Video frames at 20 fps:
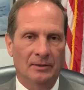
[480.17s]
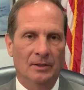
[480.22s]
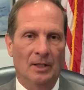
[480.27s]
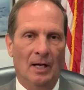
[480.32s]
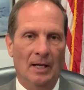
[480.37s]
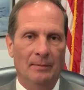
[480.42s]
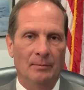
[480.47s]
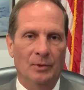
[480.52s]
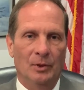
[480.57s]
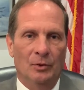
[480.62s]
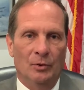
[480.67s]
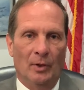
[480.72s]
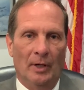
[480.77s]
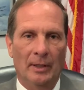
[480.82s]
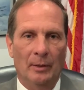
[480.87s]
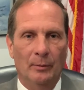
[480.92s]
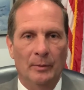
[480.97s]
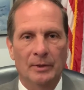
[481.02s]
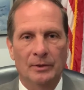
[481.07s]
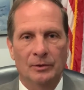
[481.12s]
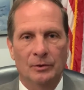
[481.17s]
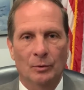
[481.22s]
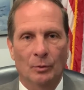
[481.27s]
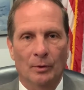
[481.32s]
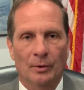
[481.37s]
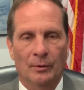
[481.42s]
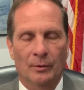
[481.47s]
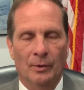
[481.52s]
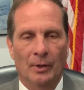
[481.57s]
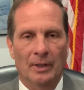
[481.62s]
time to try to
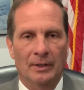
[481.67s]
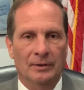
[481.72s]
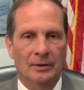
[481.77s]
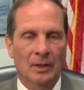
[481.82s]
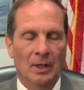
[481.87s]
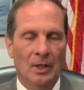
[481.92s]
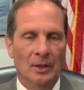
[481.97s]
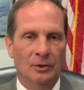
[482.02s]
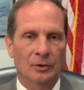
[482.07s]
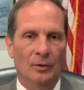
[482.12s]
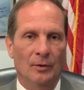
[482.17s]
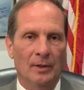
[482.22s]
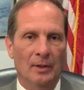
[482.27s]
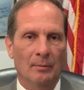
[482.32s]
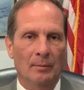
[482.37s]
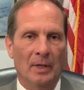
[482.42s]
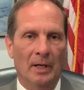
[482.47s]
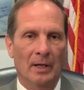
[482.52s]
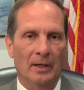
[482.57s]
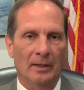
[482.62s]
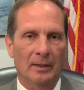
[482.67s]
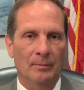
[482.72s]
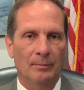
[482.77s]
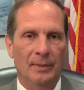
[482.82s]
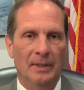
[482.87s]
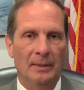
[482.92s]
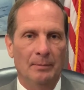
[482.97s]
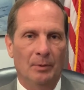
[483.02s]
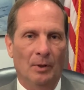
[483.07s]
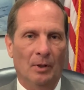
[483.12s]
restore trust so the American
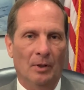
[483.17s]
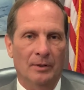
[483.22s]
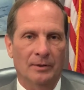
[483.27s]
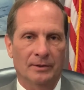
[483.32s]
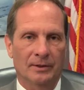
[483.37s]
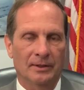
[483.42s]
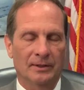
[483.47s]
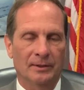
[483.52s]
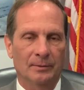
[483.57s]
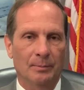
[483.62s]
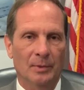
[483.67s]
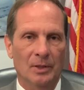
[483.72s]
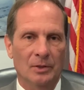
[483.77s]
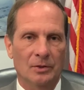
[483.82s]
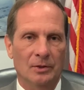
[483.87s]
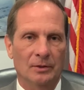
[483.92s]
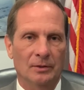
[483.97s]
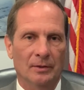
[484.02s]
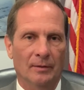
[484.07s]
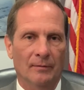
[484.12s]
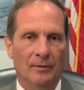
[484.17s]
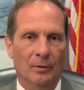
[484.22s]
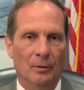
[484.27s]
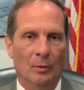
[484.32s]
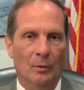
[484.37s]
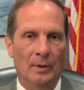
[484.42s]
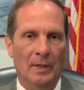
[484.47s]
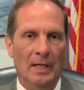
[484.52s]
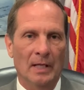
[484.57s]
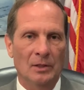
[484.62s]
people aren't suspicious of their
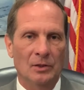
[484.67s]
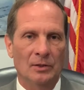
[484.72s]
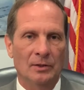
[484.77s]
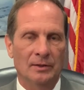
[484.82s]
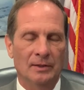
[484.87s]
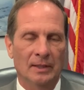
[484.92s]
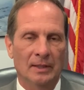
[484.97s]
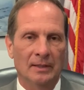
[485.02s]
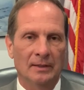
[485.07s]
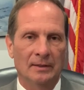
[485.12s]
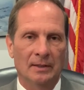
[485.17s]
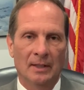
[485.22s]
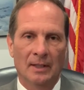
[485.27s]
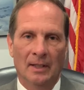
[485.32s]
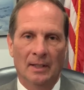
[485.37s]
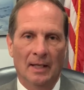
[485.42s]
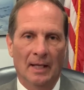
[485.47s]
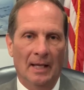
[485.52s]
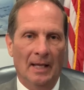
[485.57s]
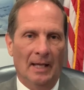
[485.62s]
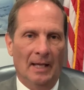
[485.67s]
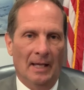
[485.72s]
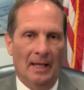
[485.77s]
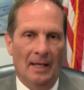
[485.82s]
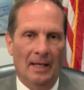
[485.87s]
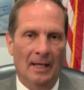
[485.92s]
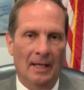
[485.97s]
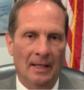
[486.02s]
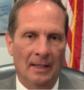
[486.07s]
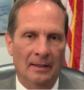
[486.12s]
own agencies.
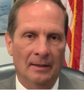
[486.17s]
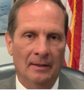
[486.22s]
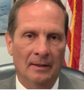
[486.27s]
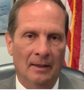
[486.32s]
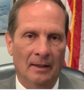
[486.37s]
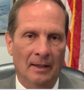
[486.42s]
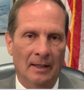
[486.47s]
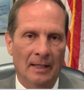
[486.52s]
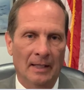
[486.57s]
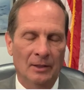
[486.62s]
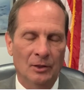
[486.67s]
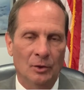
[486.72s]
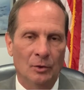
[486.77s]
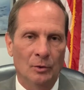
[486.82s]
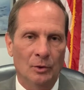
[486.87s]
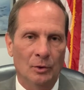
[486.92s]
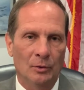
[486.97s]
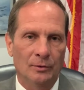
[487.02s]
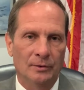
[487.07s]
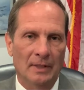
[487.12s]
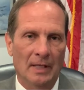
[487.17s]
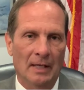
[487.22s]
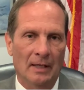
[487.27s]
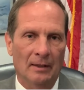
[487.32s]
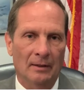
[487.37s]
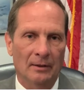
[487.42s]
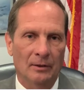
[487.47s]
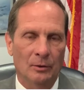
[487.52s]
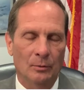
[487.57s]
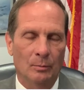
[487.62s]
And you use
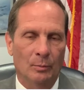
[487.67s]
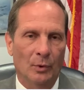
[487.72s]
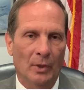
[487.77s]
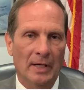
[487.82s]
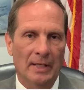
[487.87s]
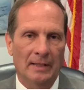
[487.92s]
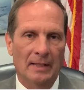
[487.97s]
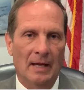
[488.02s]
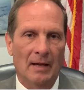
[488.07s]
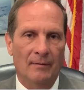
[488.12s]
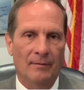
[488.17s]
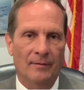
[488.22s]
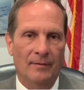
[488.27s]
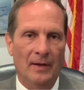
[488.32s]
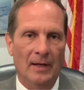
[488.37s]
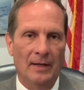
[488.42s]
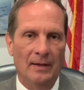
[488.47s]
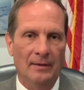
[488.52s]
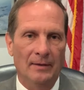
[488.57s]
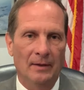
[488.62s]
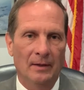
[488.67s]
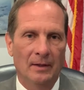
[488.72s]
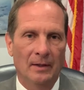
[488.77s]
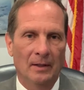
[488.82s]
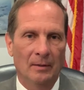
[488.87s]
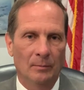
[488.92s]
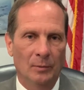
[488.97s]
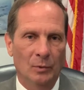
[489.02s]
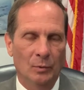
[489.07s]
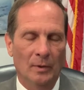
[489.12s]
that, you break that faith
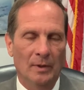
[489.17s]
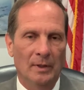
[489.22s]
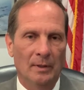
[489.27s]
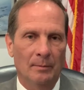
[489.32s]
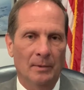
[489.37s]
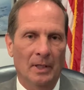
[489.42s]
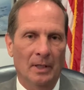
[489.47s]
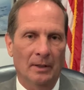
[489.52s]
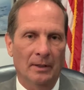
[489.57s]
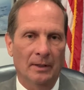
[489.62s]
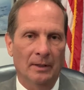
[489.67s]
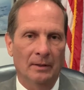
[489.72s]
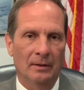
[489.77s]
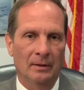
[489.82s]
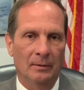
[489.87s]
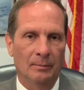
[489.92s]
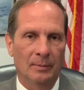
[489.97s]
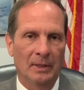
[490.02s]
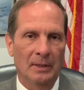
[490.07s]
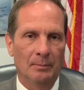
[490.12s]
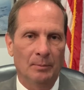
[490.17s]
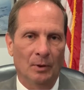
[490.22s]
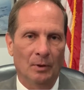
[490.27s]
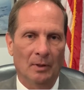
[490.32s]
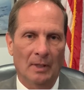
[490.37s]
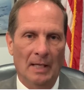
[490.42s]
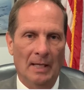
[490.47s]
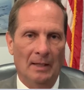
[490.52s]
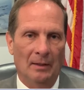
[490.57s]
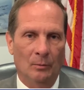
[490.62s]
between the American
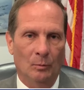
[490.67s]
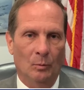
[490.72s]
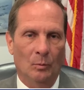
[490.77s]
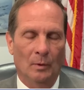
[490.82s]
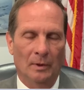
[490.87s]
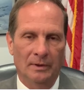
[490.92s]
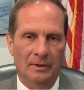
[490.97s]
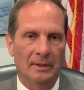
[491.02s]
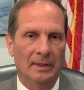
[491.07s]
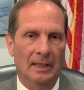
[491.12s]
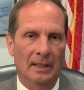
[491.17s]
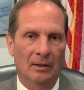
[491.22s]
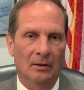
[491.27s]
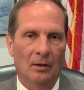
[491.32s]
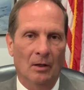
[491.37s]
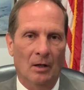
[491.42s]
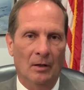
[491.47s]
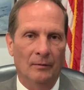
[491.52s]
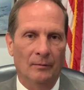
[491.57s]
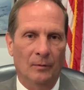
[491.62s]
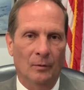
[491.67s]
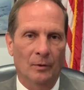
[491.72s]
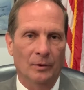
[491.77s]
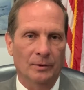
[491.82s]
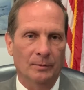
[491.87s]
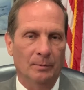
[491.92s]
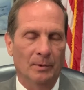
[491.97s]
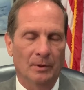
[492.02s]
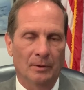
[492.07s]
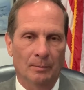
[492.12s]
people and, once again, law
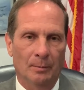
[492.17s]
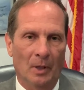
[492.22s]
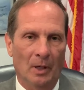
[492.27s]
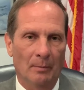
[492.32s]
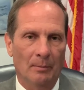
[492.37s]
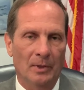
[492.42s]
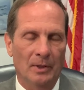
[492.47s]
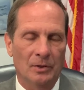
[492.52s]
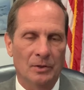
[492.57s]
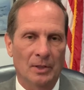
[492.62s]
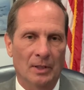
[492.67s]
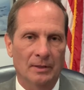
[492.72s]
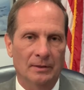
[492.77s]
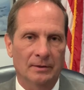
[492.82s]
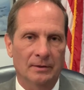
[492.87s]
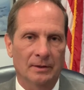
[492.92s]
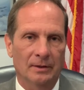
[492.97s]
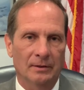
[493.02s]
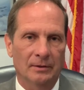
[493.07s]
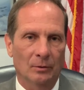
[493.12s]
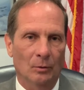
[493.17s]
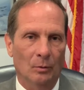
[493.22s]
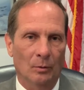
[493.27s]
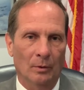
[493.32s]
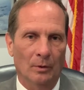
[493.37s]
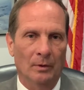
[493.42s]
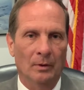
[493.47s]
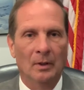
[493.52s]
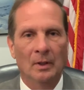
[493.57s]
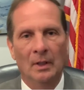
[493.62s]
enforcement, Department of Justice,
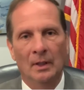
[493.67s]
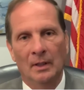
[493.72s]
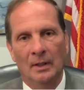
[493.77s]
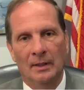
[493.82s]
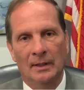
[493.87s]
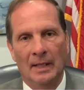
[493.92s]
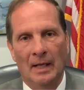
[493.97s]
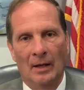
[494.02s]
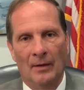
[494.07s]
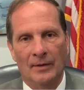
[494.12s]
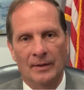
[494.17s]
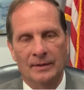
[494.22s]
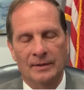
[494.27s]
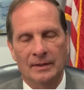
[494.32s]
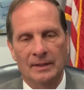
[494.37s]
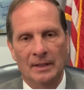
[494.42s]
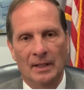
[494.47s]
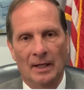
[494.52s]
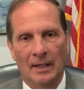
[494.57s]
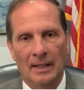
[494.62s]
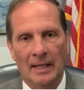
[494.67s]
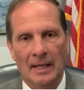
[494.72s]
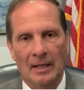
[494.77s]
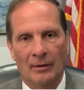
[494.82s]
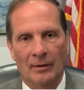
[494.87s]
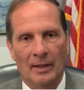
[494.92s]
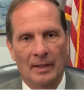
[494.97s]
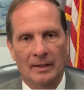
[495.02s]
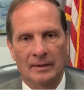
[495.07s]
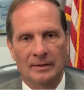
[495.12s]
or now the CIA
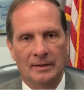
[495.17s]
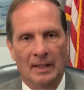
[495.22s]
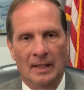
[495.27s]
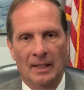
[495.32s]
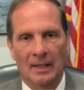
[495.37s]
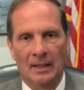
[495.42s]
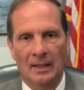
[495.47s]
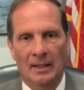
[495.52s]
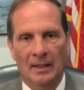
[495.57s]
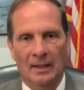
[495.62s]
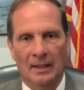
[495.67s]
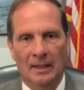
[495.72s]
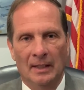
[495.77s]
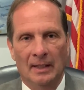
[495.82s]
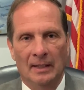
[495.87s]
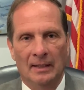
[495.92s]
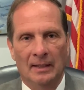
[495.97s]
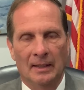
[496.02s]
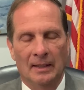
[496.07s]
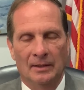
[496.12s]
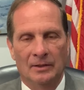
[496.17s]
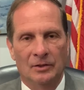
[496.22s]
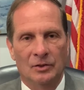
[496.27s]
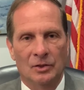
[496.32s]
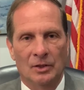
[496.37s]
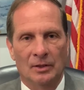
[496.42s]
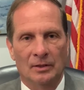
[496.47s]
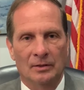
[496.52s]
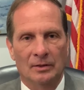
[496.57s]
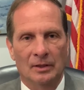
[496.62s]
or NSA, it's
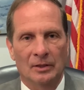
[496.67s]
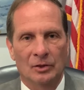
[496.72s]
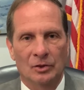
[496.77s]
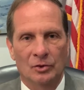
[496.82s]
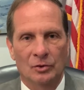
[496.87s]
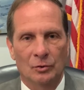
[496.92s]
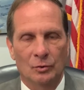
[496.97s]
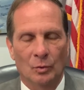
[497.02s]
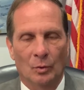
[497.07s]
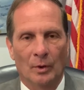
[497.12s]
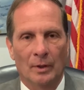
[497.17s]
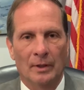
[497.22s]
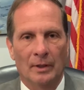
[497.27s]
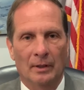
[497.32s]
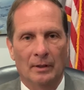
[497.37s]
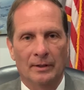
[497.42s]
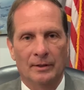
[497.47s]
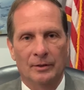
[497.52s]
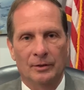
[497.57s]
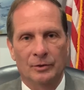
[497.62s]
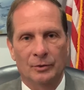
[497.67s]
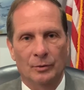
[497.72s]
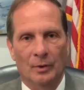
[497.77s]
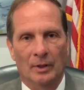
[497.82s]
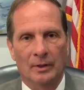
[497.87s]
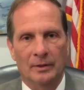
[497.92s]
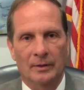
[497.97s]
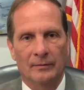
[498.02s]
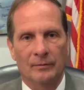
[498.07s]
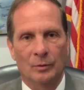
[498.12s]
just extraordinarily
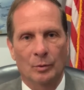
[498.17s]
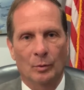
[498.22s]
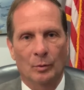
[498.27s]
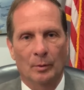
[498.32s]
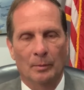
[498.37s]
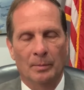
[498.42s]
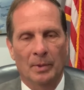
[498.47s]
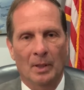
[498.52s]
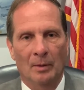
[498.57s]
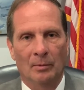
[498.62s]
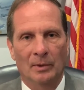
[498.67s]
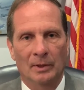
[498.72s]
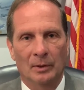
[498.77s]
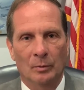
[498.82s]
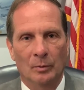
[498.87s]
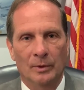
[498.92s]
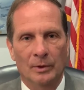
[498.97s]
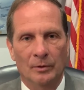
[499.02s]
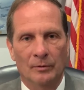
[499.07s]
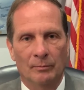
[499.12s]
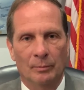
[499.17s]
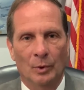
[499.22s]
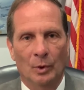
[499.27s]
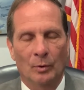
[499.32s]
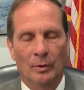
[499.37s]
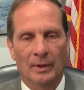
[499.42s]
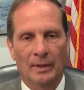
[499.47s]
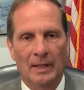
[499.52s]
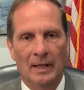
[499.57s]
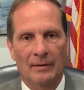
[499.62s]
destructive to a republic when you've
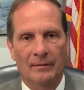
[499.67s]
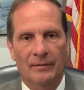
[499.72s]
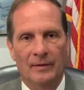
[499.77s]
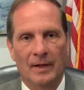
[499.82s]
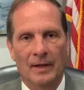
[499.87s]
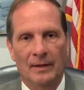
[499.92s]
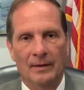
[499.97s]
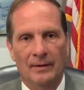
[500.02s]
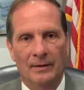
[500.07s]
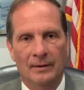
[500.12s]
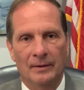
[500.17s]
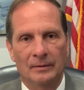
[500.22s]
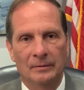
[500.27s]
broken that faith.